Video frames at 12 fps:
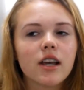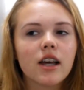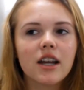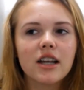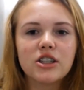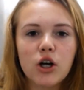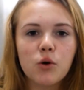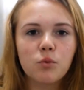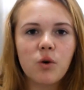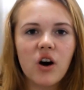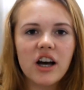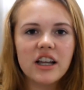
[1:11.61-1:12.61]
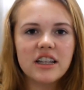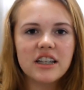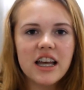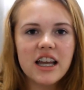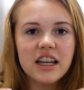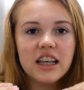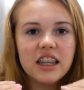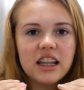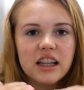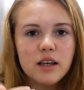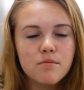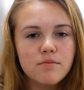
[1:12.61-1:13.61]
and I don't want any of
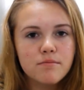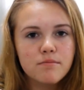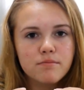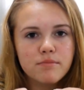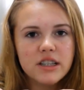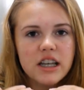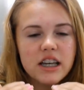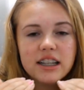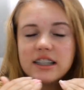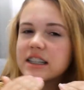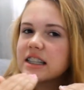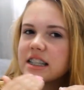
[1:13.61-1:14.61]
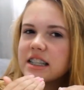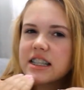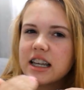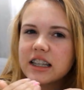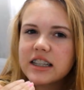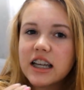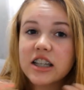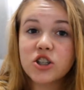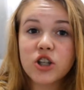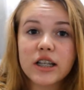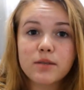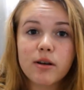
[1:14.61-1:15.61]
the lipstick to stick to any
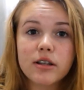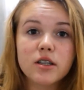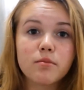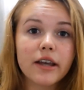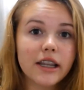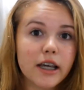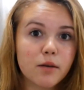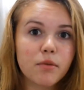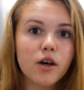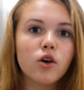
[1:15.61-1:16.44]
dry spots on my lip.